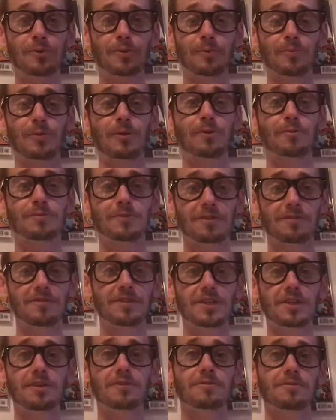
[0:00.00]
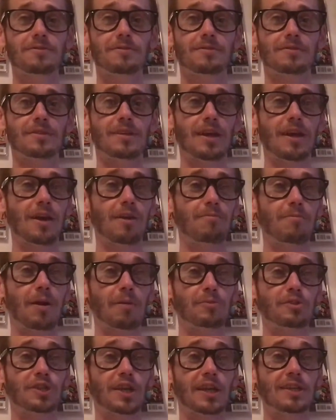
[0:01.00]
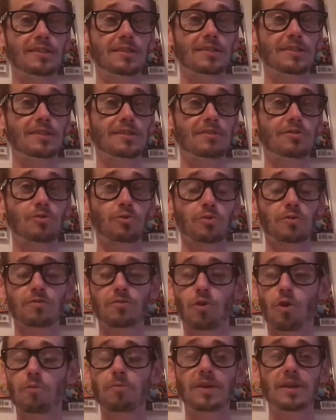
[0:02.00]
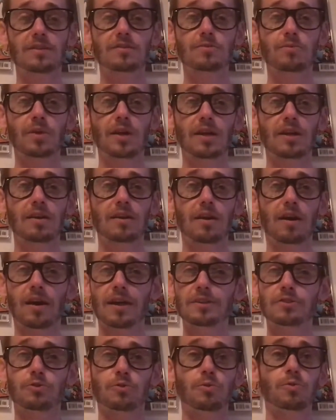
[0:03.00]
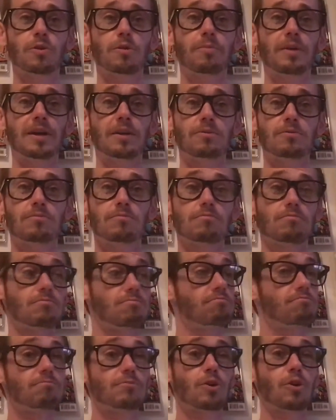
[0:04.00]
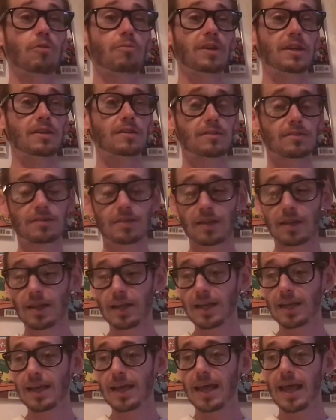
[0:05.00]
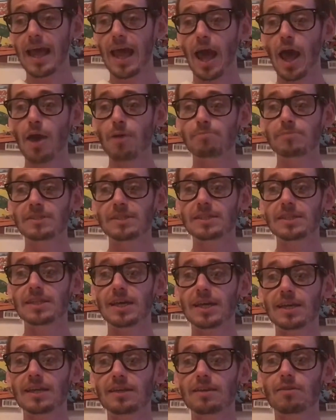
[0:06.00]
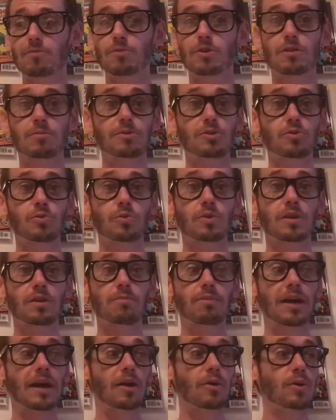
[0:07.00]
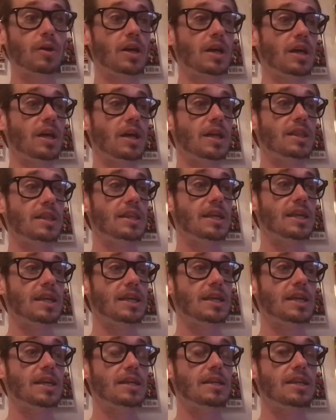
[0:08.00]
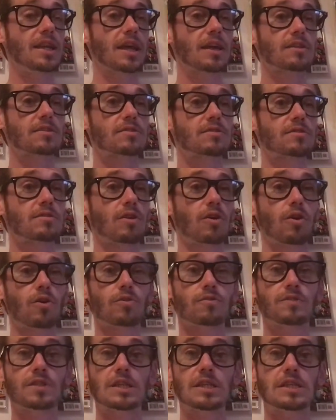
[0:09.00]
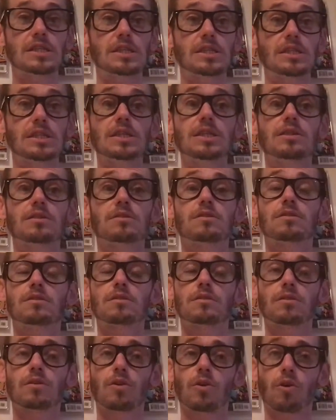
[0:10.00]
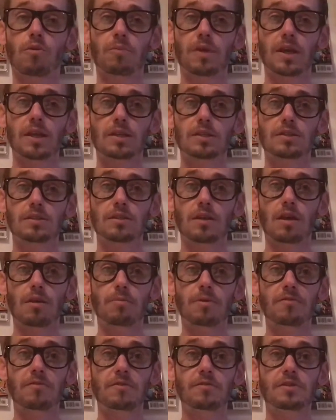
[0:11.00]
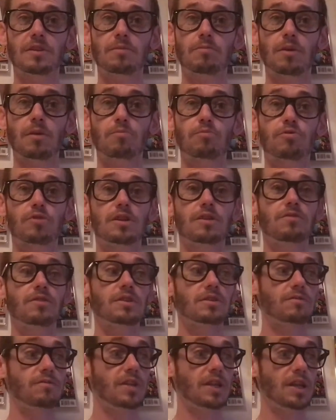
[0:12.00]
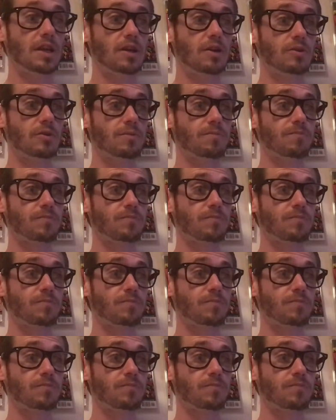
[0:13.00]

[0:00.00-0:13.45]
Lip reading: and welcome to the video. I'm Shane and this is Dawn of Comics, where I talk about comics. Today I'm going to be talking about the next lot of DCeased comics. If you've seen my previous video,